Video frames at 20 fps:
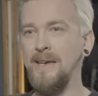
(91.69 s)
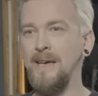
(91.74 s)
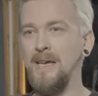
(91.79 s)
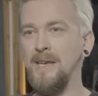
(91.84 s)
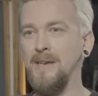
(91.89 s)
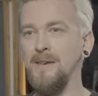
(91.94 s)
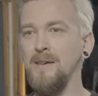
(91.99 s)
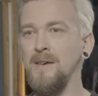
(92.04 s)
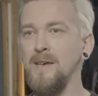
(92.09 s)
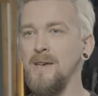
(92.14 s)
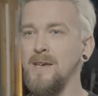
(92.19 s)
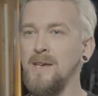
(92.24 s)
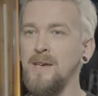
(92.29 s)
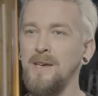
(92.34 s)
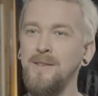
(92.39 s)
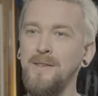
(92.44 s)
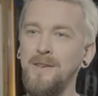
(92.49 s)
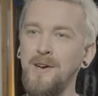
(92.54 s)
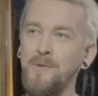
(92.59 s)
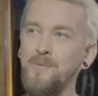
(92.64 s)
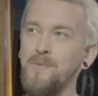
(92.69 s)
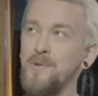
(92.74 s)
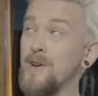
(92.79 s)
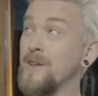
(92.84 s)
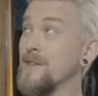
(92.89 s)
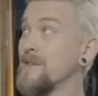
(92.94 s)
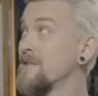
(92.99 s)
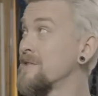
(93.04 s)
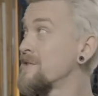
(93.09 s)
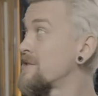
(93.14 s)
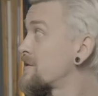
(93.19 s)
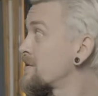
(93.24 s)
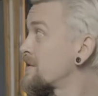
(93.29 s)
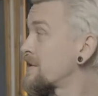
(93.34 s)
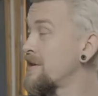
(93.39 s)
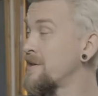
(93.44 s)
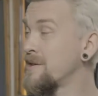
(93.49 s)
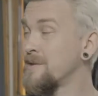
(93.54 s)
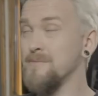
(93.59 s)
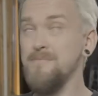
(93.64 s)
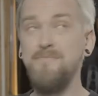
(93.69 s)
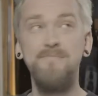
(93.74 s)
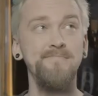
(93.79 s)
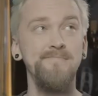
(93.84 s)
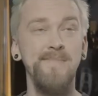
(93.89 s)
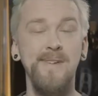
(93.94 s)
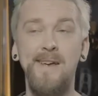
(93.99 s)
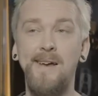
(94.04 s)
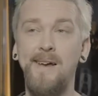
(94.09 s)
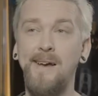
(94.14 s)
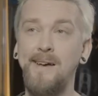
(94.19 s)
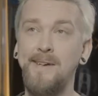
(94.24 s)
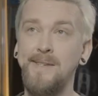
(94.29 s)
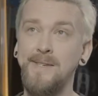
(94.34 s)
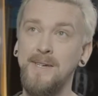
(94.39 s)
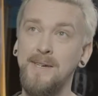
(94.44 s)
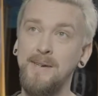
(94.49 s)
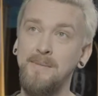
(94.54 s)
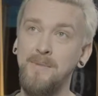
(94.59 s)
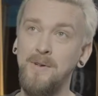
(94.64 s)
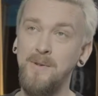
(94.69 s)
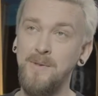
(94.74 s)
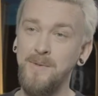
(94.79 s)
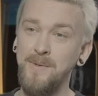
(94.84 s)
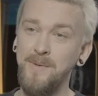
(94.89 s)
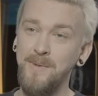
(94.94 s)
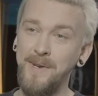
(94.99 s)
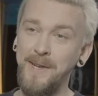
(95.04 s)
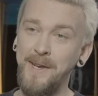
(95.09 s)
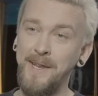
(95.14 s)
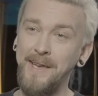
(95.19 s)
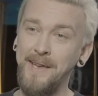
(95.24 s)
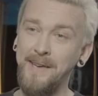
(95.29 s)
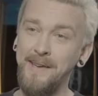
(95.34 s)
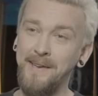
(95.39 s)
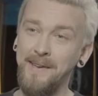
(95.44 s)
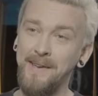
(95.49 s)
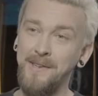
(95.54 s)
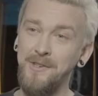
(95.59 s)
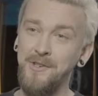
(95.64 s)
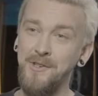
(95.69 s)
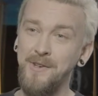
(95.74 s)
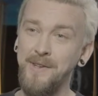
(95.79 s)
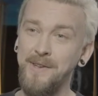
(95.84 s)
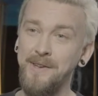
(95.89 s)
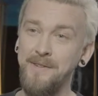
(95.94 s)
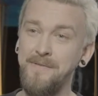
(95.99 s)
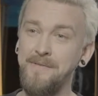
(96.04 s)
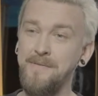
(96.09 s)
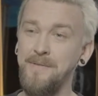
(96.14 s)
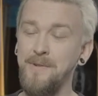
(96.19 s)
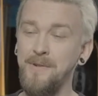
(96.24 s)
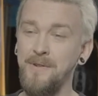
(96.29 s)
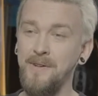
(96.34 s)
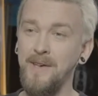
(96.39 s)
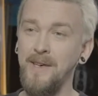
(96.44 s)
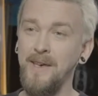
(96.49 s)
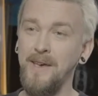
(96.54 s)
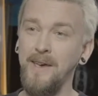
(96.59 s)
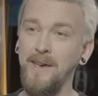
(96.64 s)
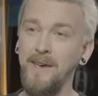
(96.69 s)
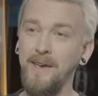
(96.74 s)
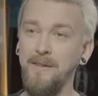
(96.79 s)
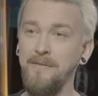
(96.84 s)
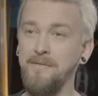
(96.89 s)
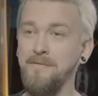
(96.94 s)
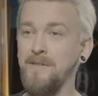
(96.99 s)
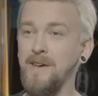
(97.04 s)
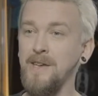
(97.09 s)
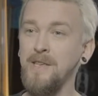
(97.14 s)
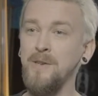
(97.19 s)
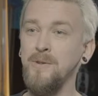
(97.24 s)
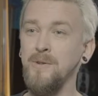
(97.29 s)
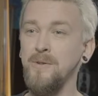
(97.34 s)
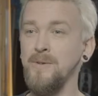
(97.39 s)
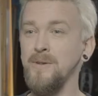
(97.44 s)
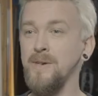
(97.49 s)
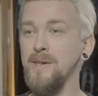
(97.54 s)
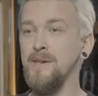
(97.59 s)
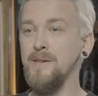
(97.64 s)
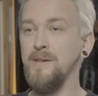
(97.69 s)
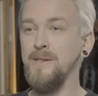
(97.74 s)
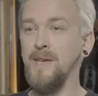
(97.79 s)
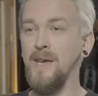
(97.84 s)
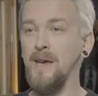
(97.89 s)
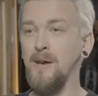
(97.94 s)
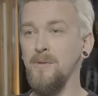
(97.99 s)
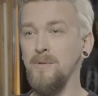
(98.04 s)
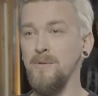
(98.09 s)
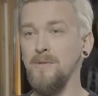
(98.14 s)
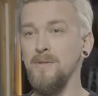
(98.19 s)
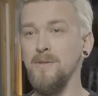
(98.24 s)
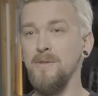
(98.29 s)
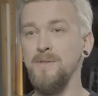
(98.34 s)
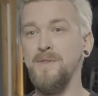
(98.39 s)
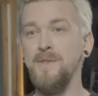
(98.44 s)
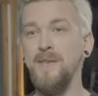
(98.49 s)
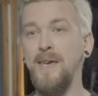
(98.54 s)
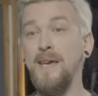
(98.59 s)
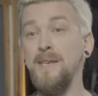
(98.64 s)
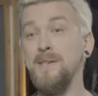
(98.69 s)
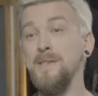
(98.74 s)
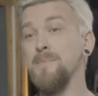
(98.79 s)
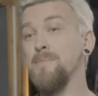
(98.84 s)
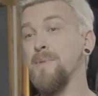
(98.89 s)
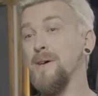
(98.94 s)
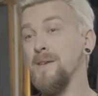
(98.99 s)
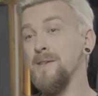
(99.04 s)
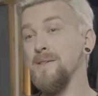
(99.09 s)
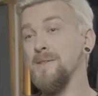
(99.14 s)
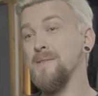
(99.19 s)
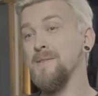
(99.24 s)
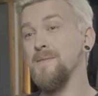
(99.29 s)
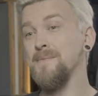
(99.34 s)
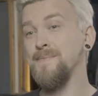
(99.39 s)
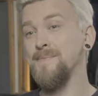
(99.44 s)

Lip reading: And now I'm running the studio, and I'm also leading engineer for a venue here in town called Skaters Palace.